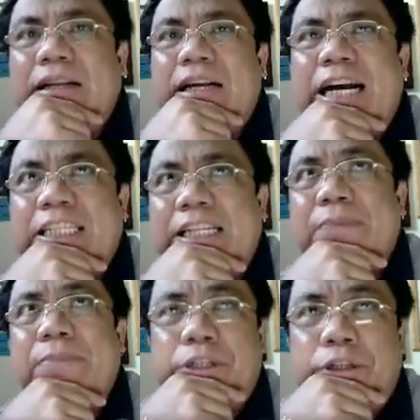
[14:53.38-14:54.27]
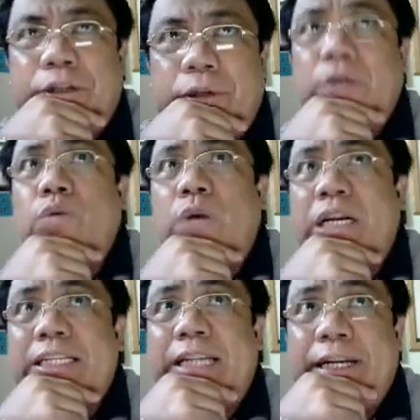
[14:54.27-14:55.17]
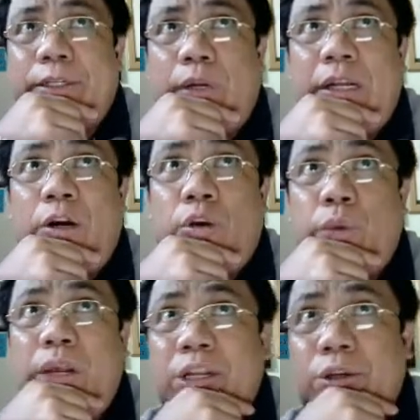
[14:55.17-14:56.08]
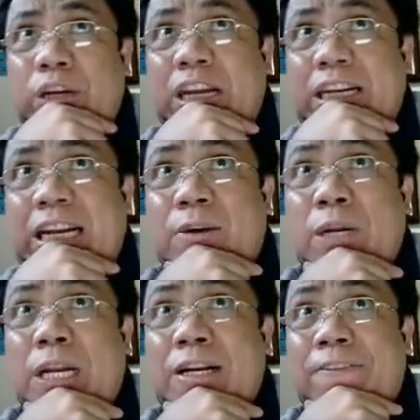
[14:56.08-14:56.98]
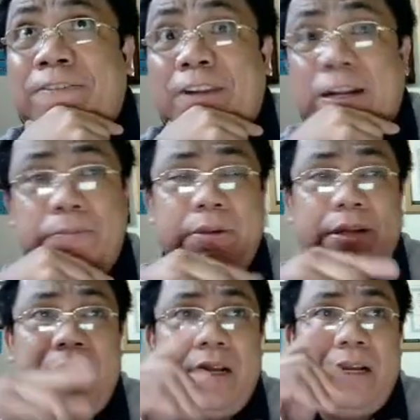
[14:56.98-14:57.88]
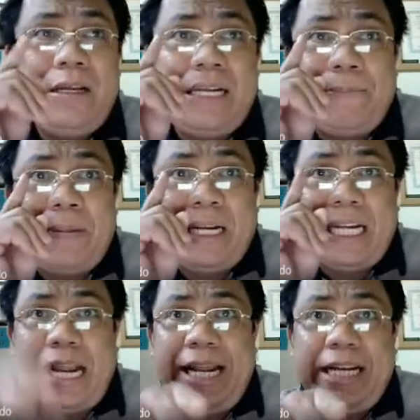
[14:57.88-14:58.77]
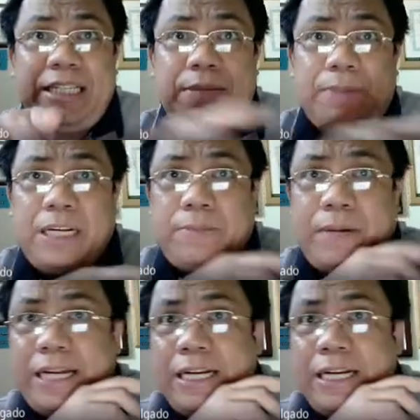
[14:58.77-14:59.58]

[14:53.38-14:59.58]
As I mentioned to you, what is actually, or where you get that 100 from, the mental age divided by the